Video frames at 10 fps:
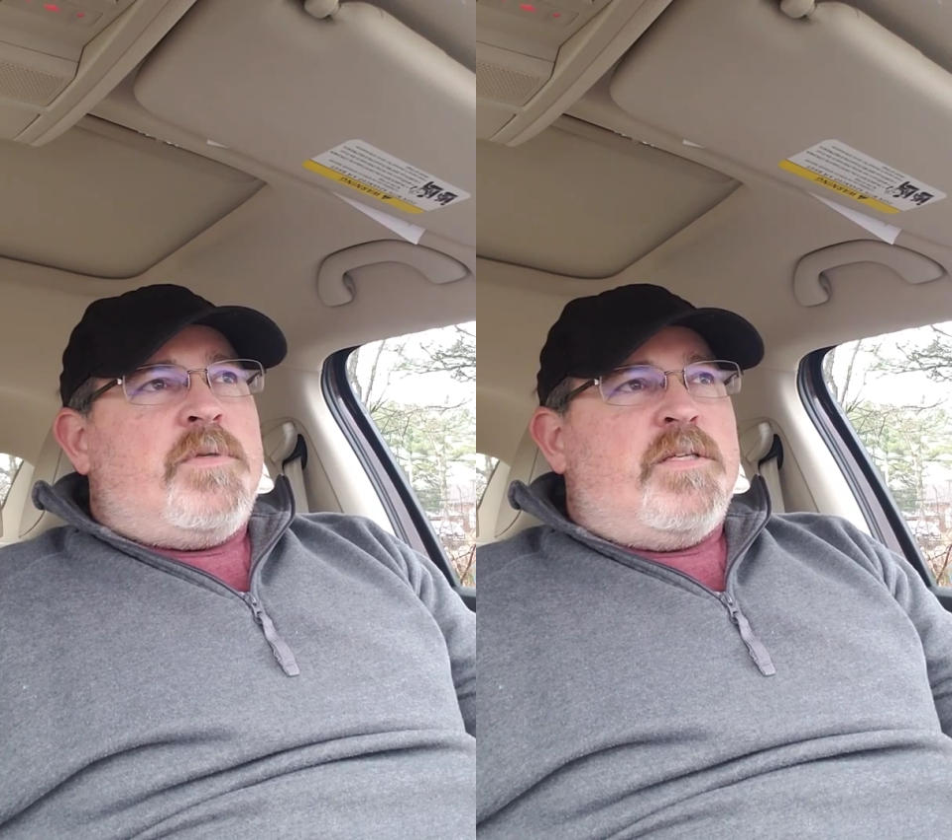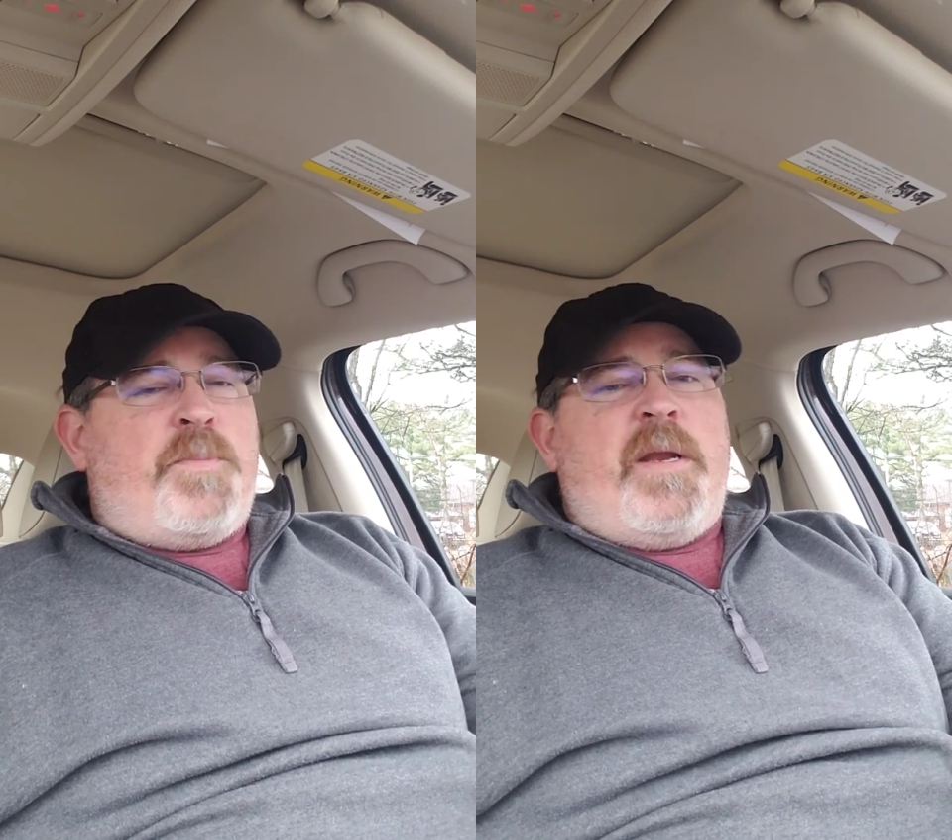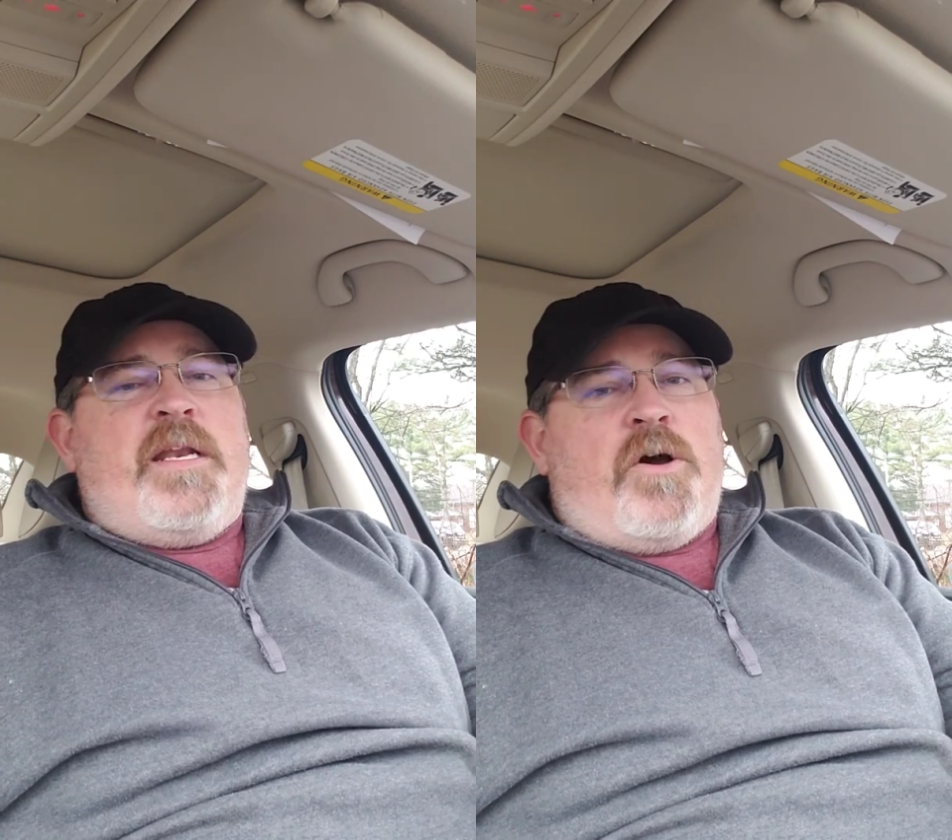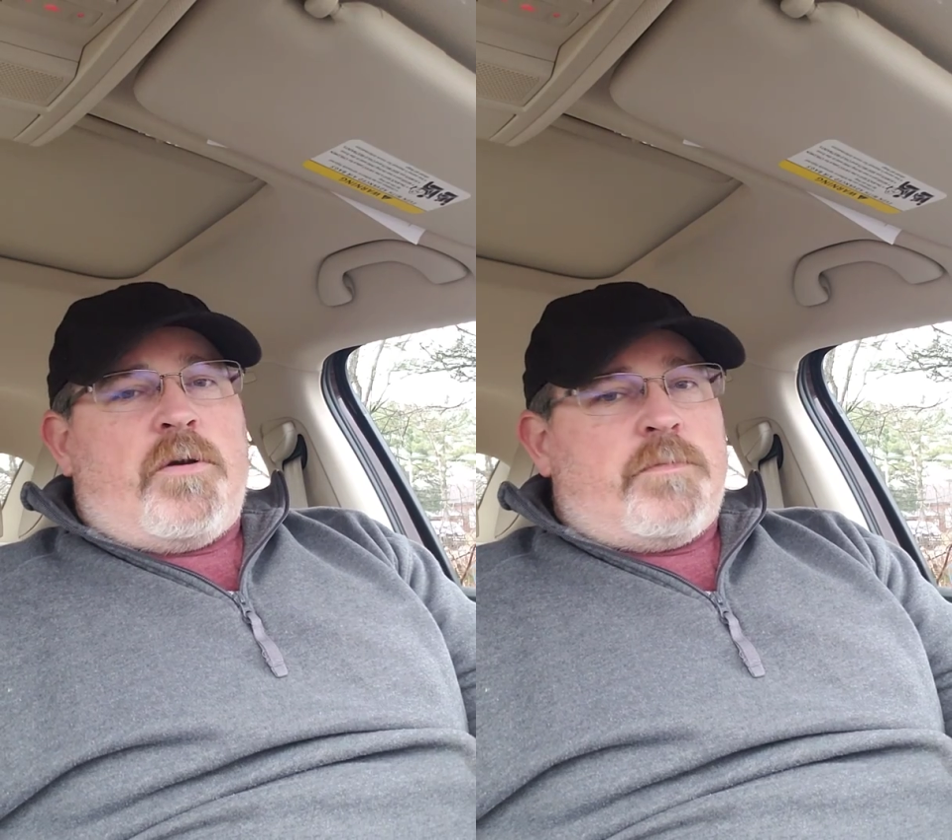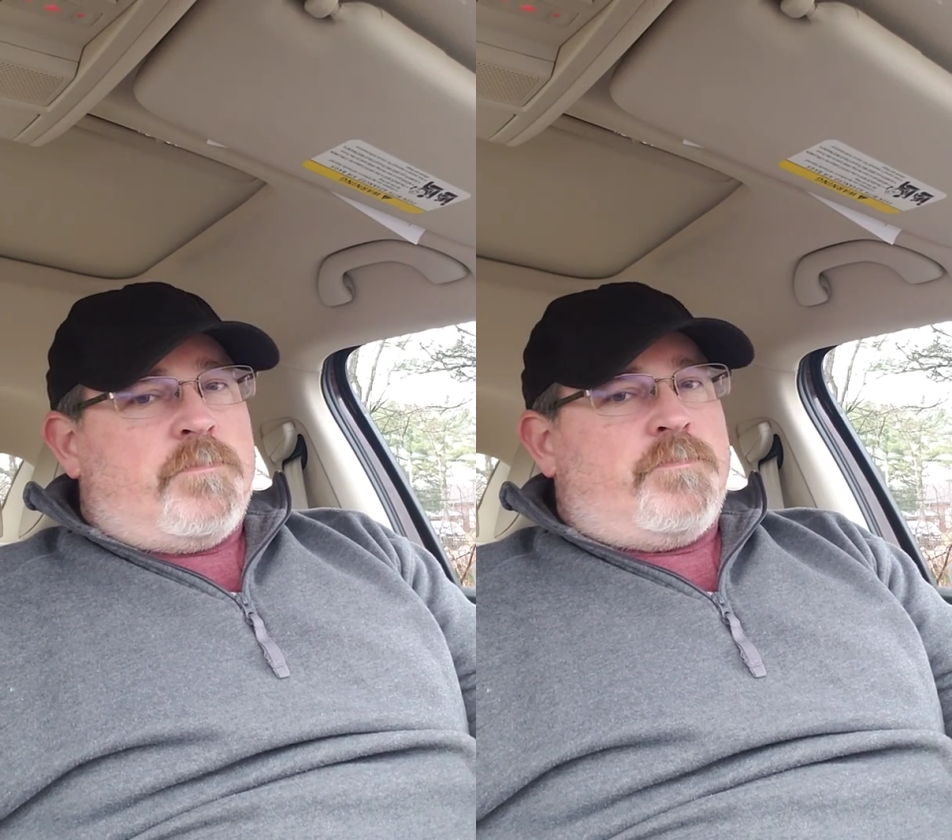it's
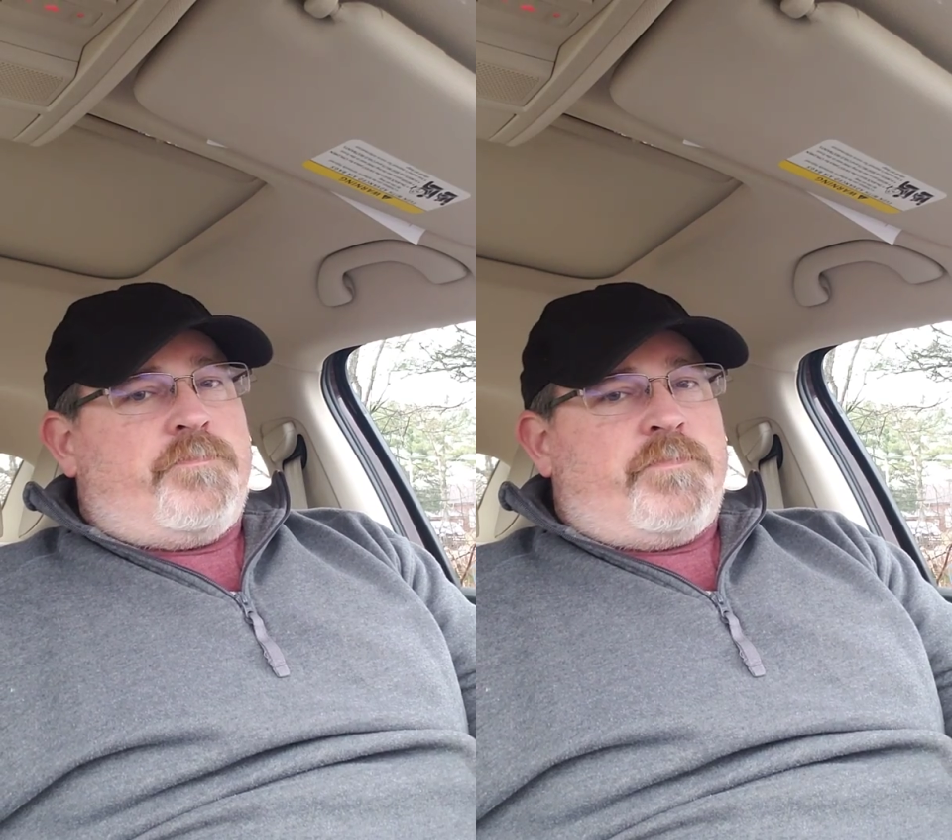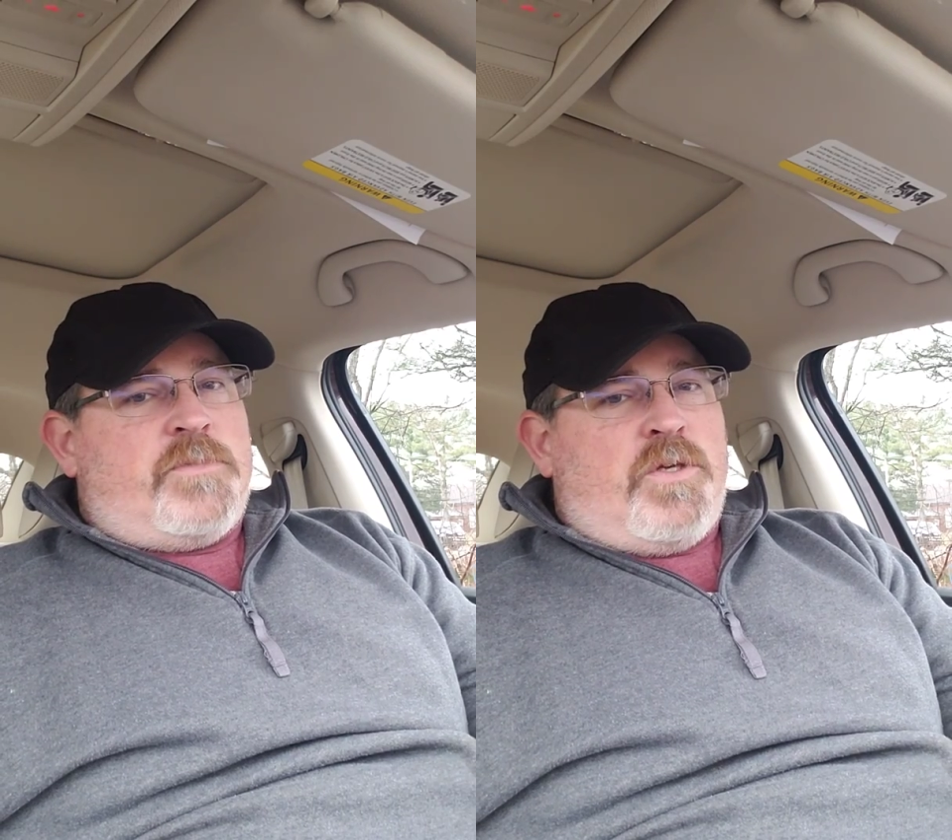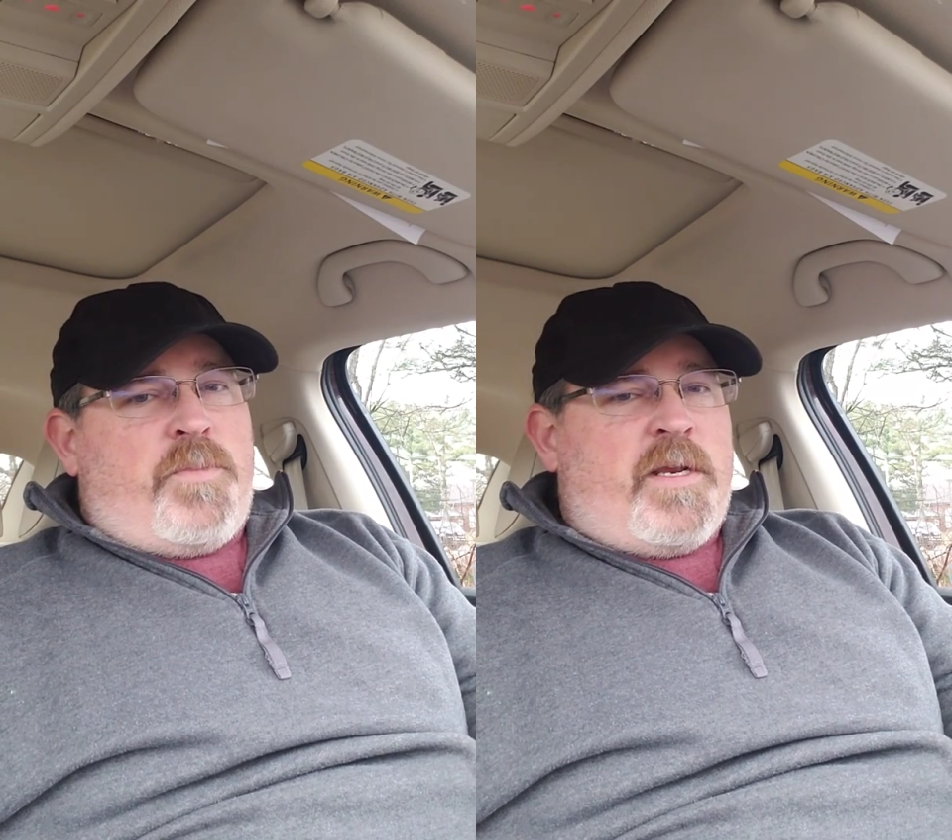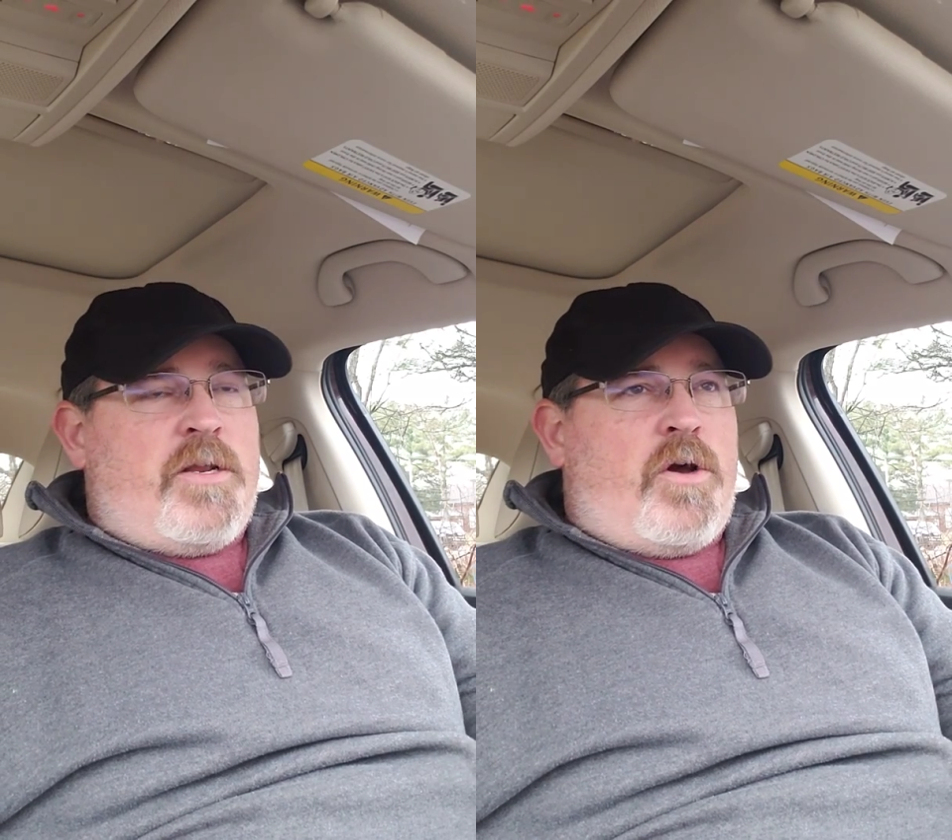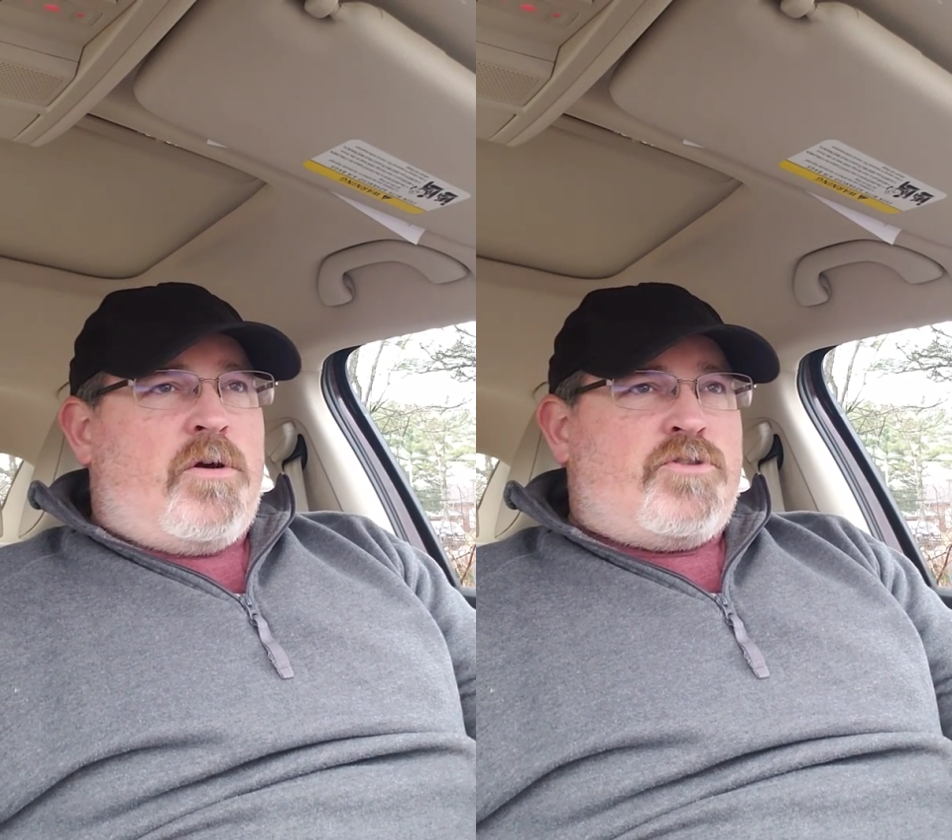PennyDog. So
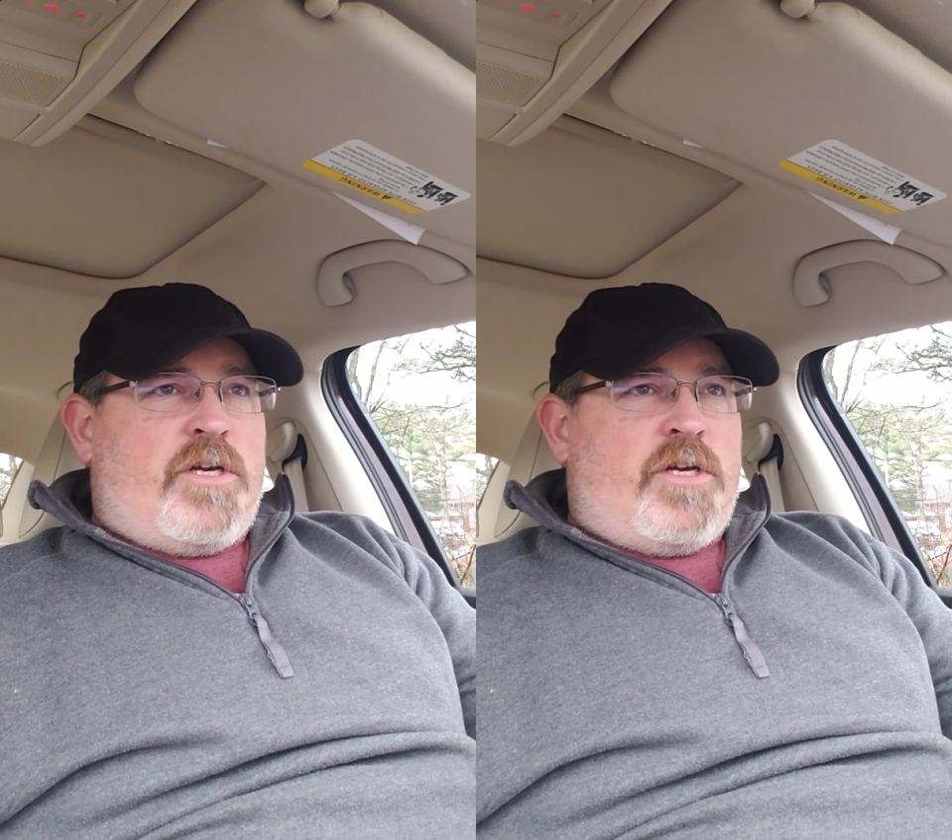PennyDog,